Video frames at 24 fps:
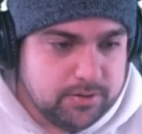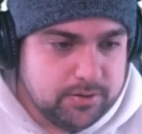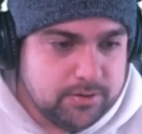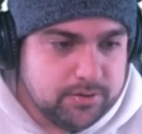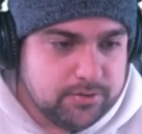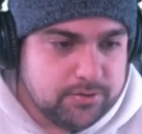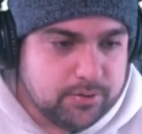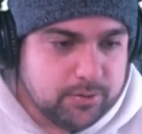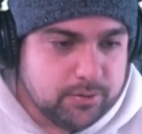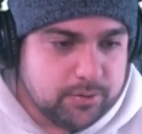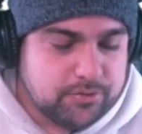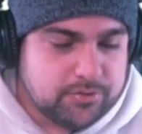
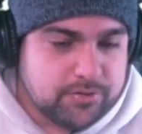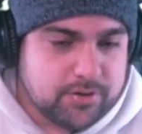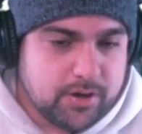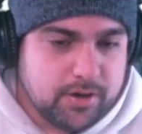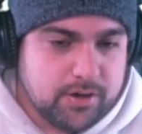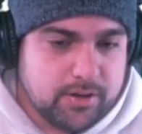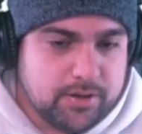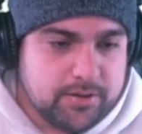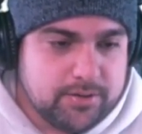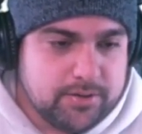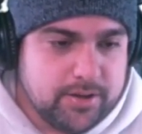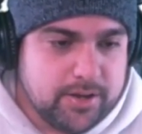
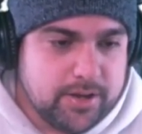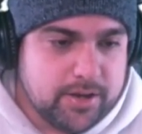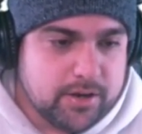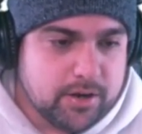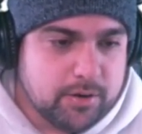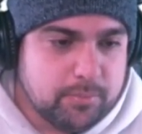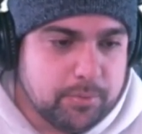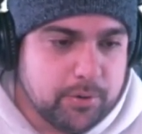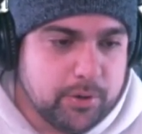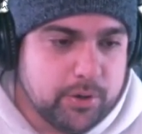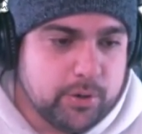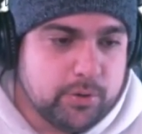Scarlet,
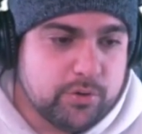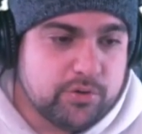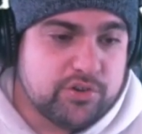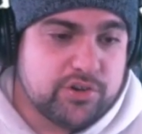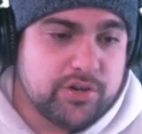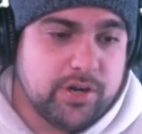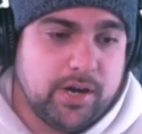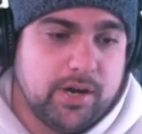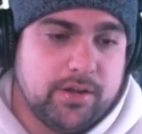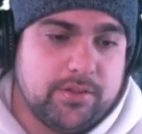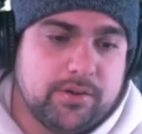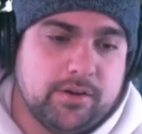Diego, Bruno, and
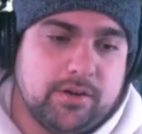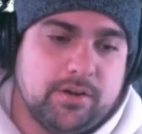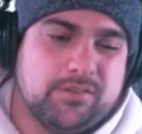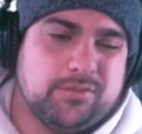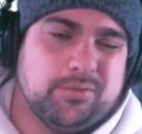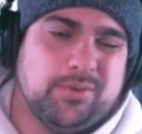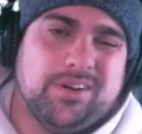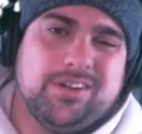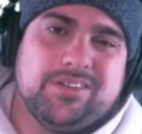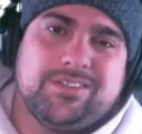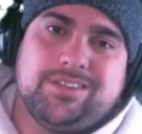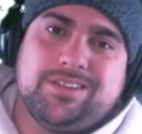Shaw, as
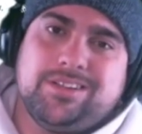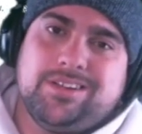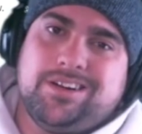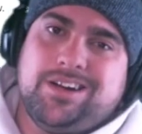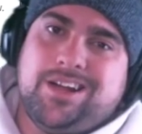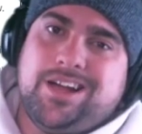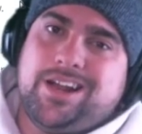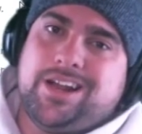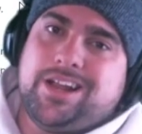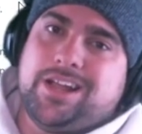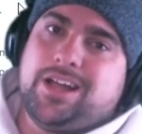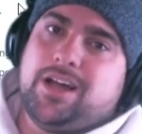well as they're
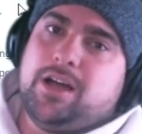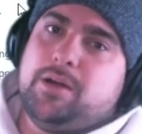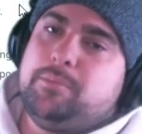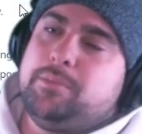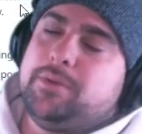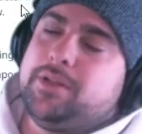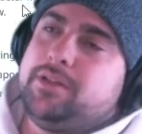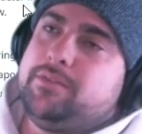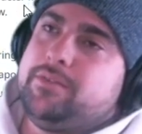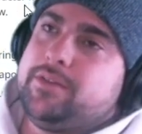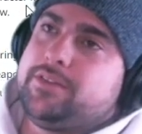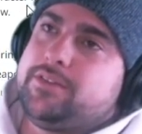adding, I
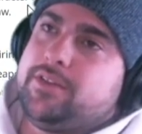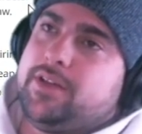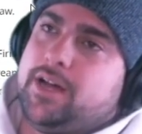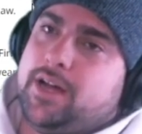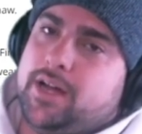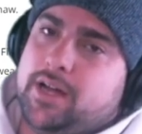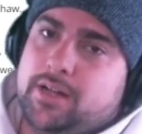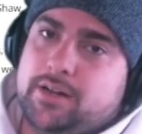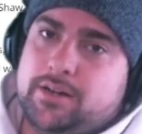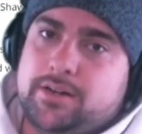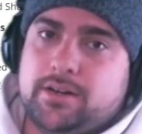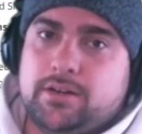believe it's
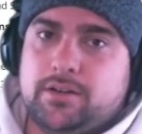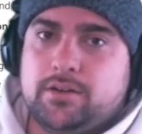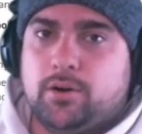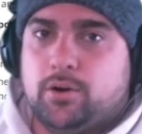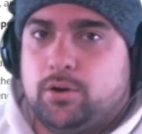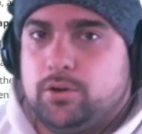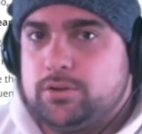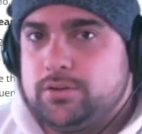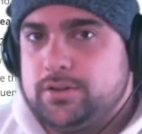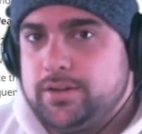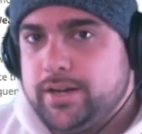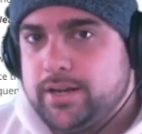
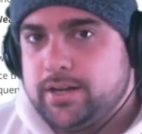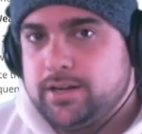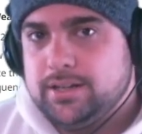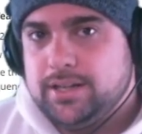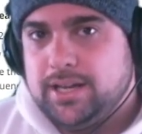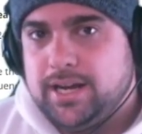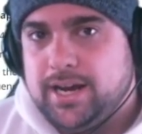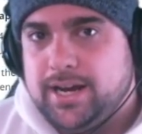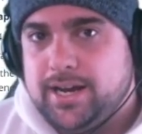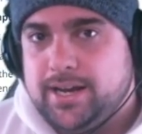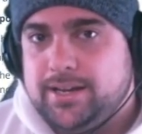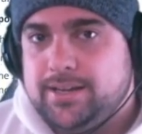old
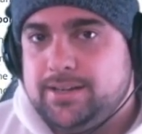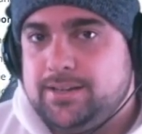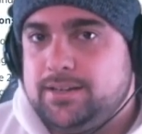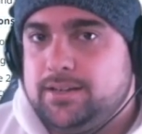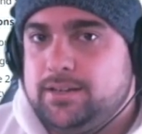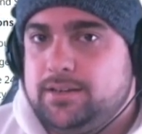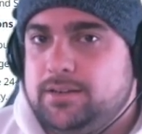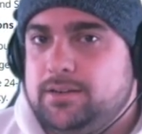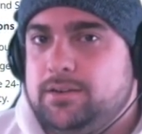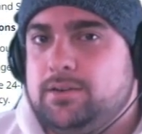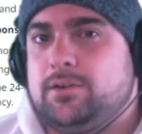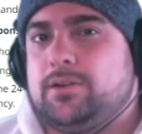Nikolai
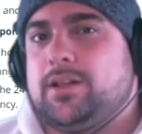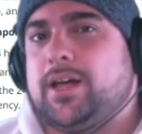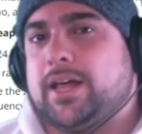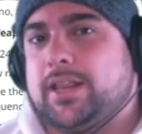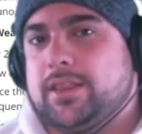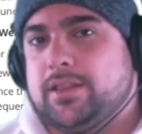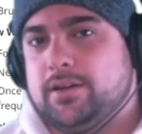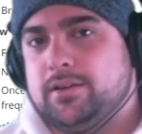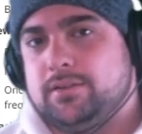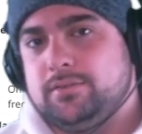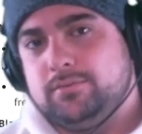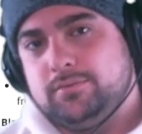or like
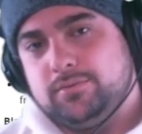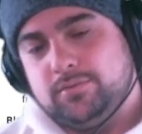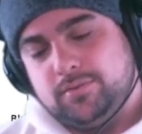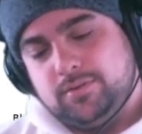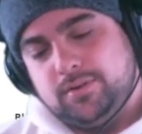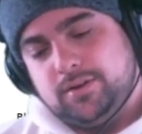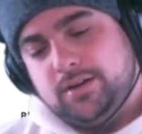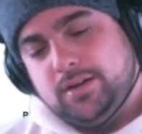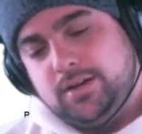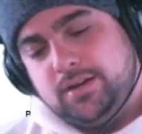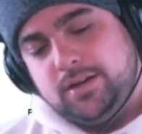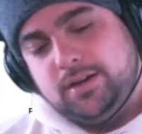the
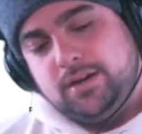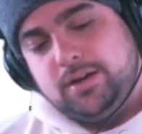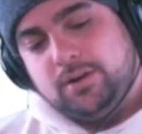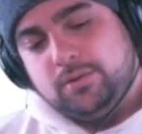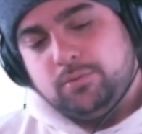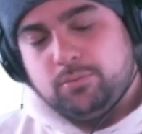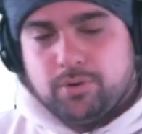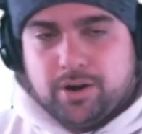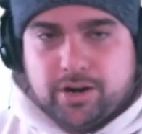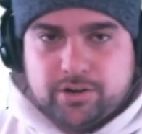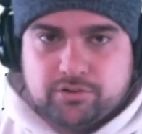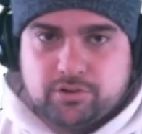
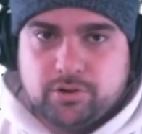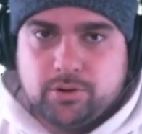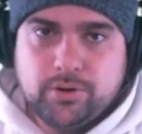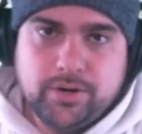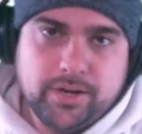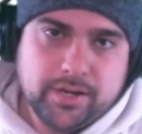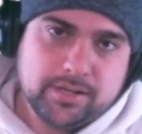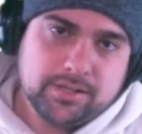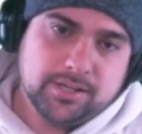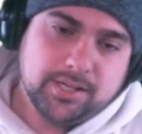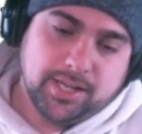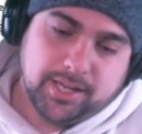retro
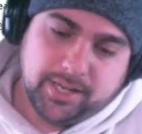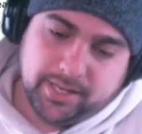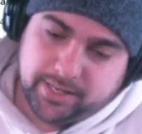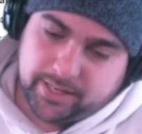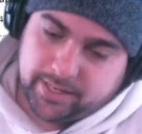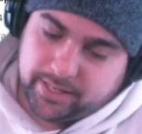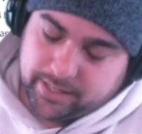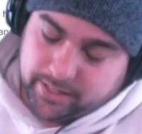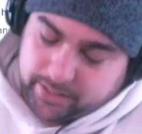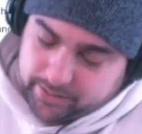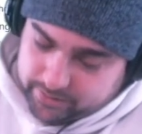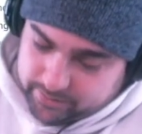Nikolai
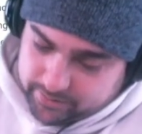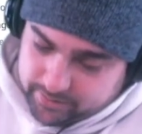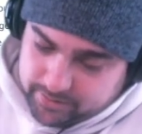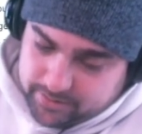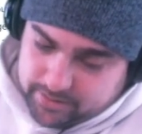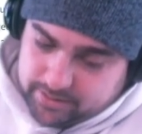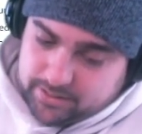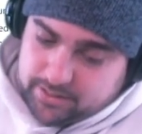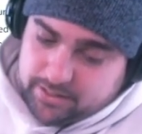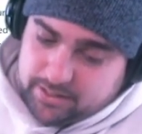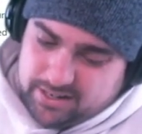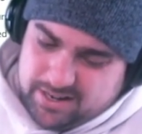and
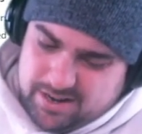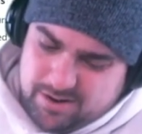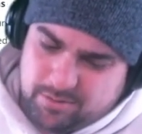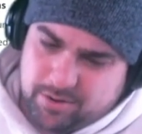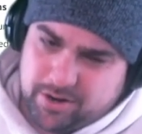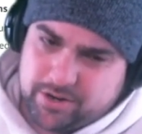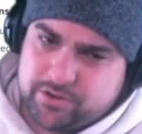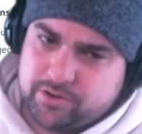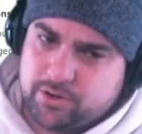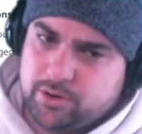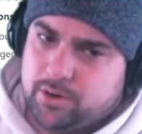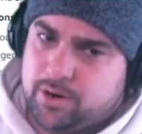
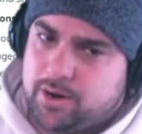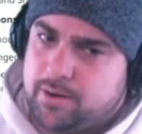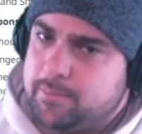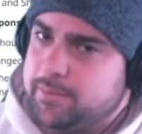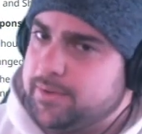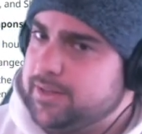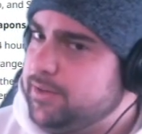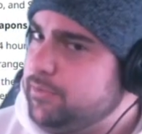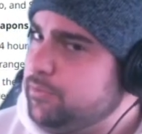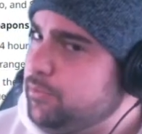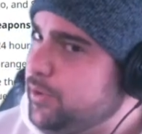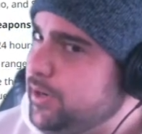retro, I
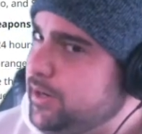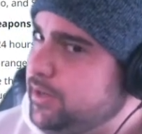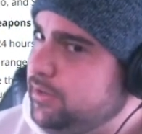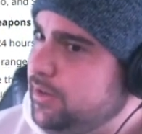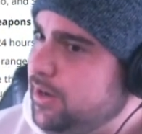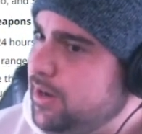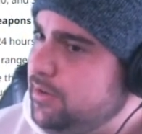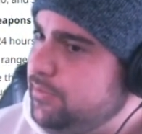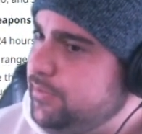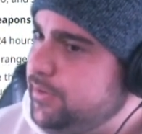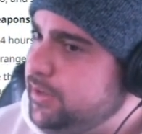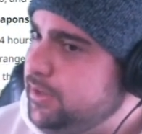believe,
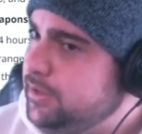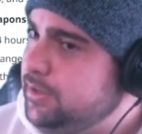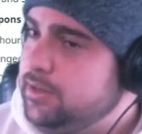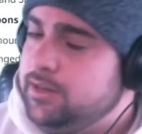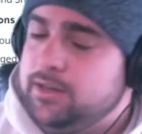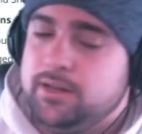Richtofen